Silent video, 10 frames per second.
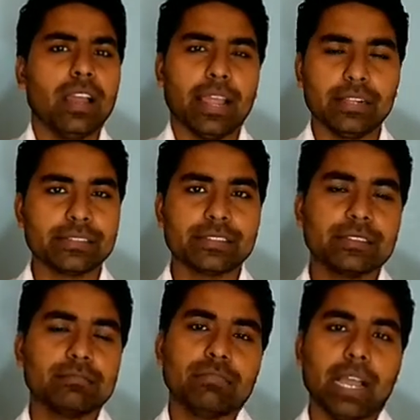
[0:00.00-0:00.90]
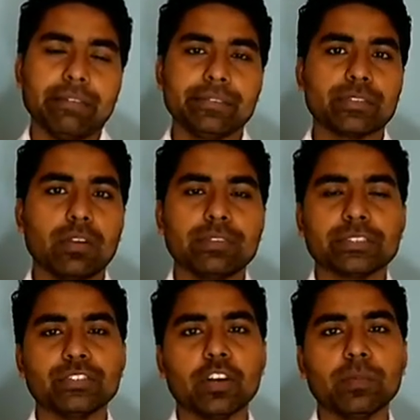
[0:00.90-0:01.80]
Else I will solve
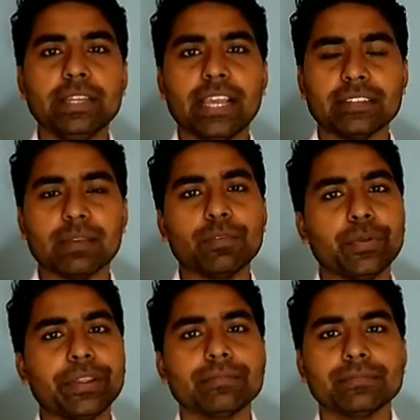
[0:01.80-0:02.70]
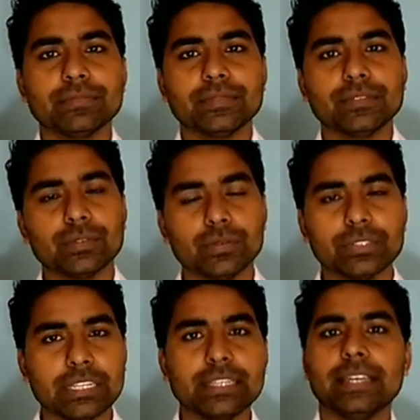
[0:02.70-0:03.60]
just normally as I am doing. So
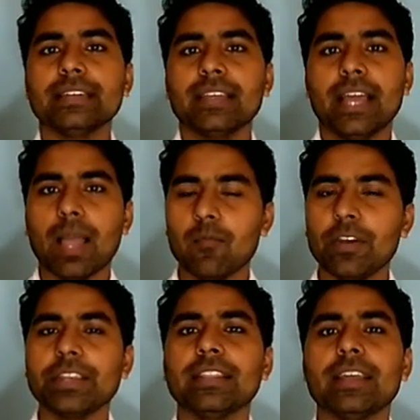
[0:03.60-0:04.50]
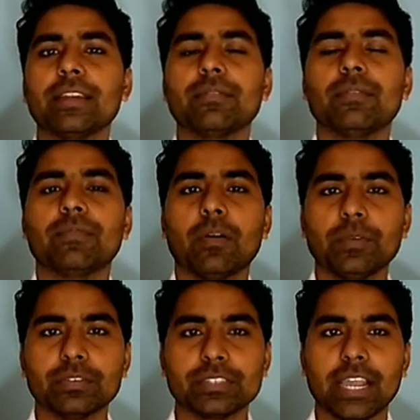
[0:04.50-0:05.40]
till then I am waiting that from
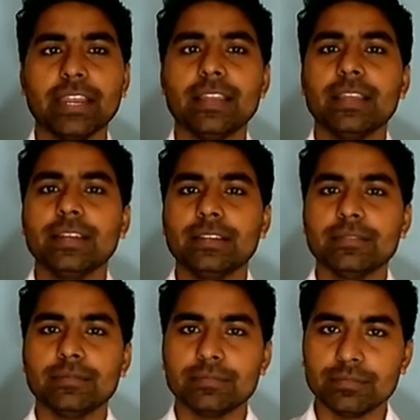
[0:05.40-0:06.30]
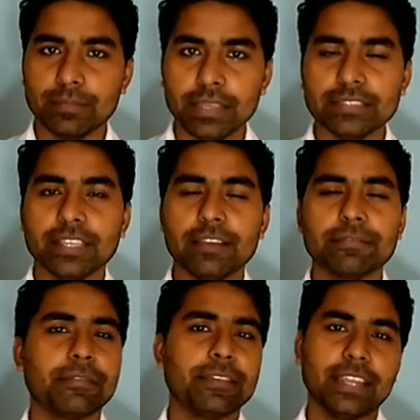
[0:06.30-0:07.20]
your side. Be safe,
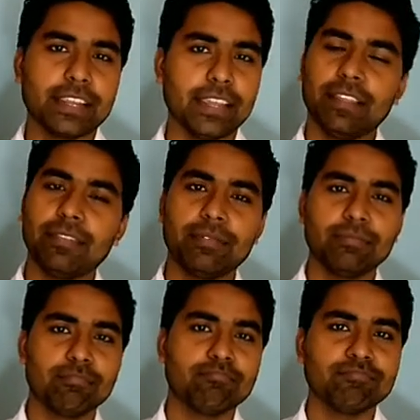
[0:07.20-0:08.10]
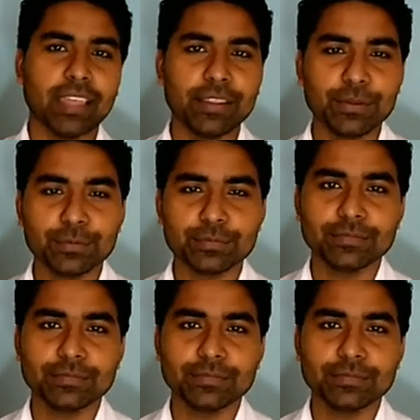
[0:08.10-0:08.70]
take care. Thank you.